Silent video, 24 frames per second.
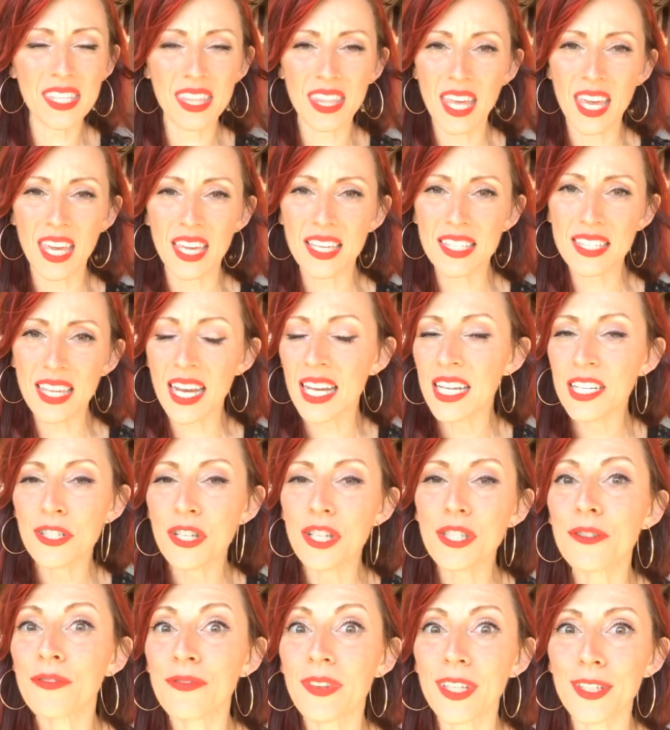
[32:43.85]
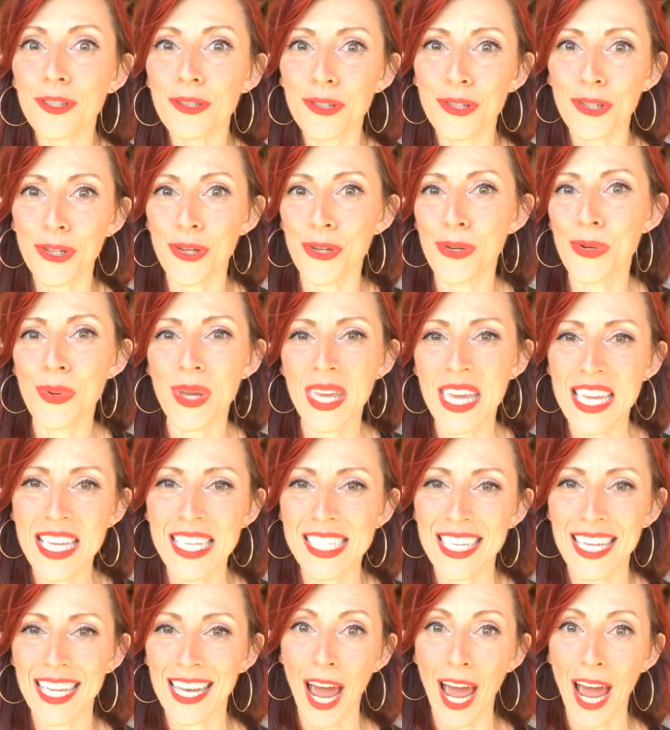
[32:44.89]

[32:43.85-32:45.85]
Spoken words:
things and it just feels too easy